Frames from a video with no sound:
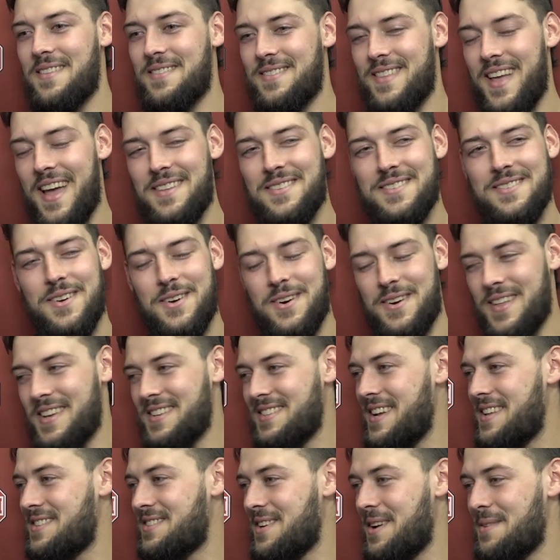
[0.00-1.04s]
They
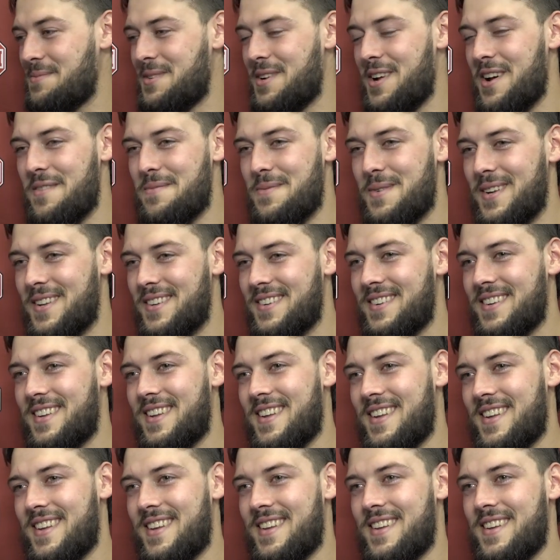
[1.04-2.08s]
said some stuff, but
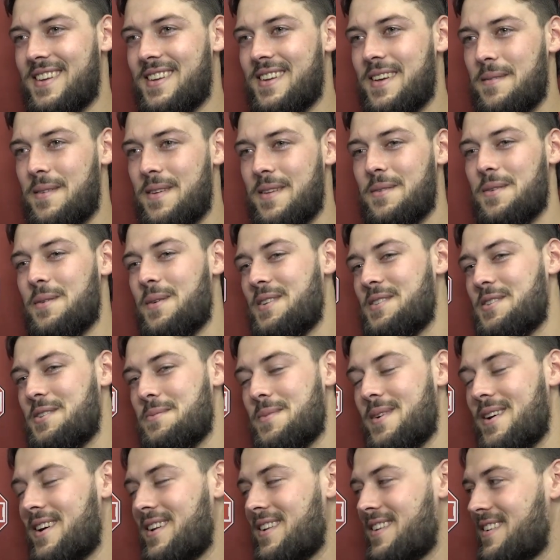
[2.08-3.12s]
I mean, it wasn't too
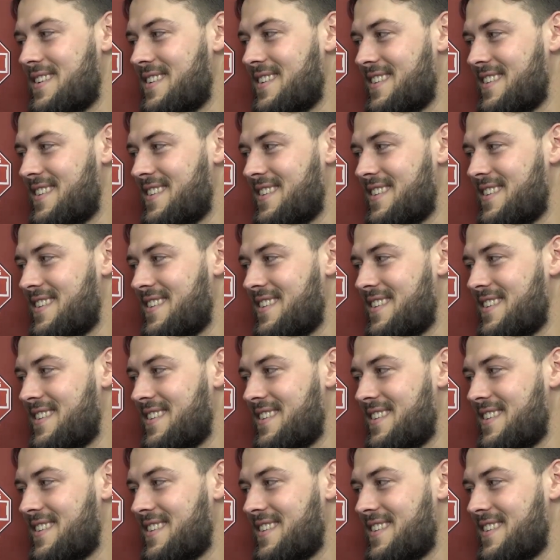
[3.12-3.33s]
bad.